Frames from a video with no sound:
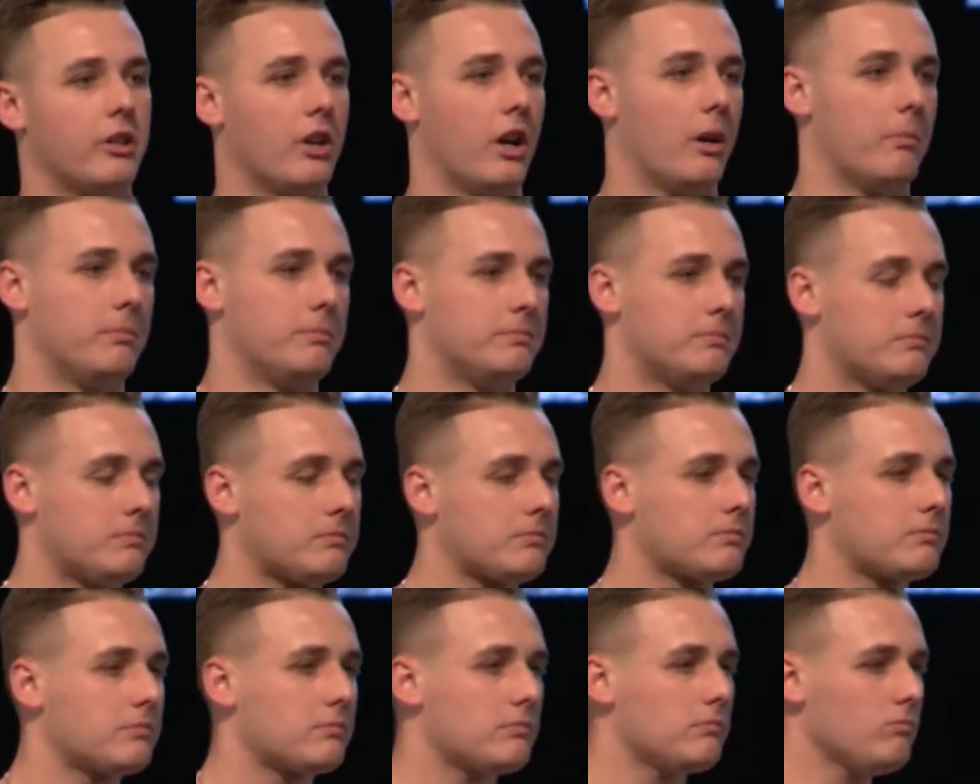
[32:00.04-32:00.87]
up.
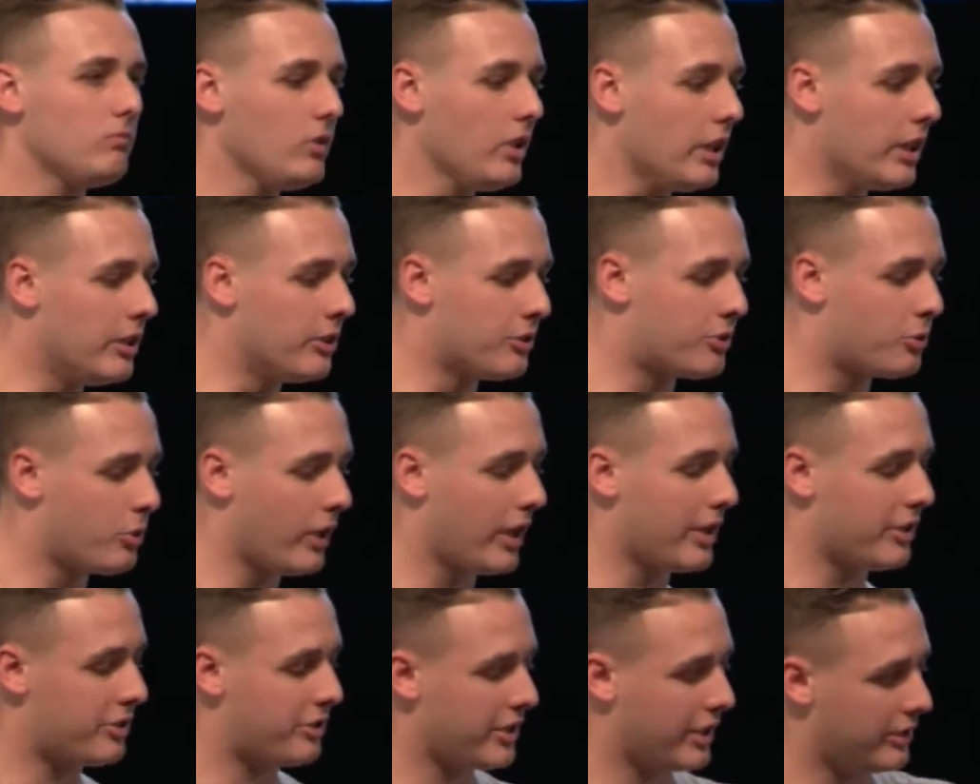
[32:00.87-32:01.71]
And so
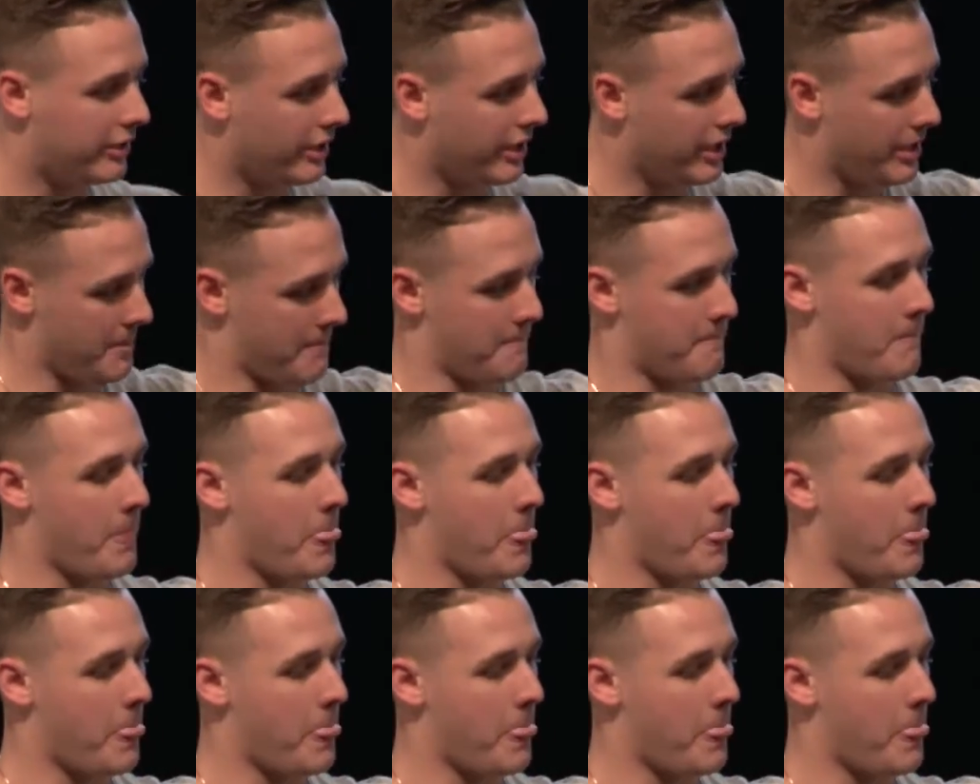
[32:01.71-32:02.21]
I said to him,